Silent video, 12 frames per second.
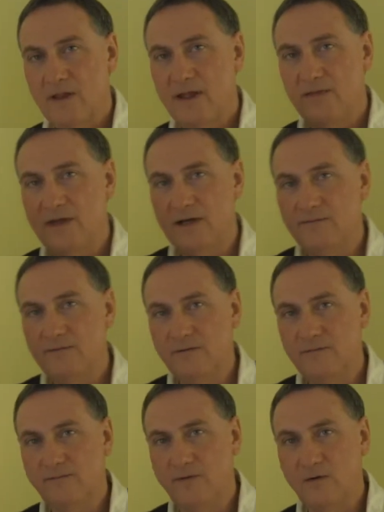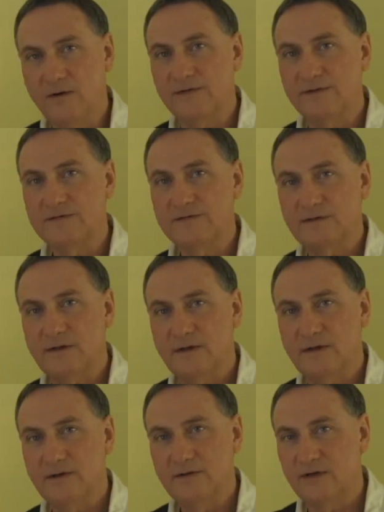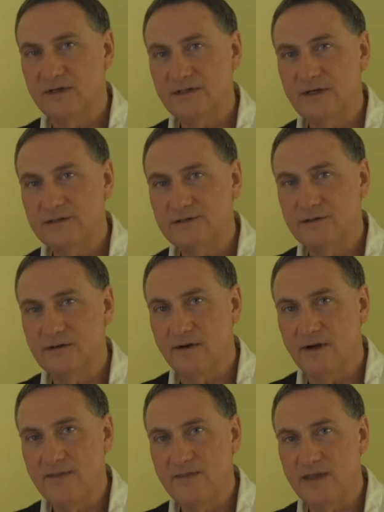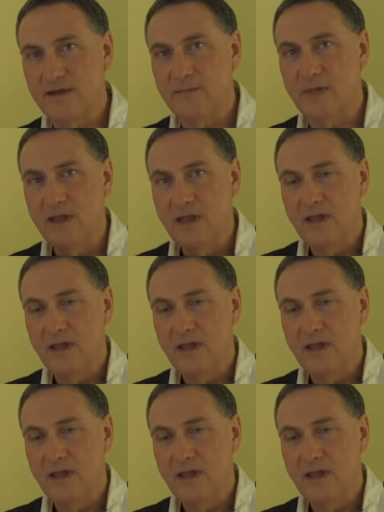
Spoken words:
and that if you focus your attention on them,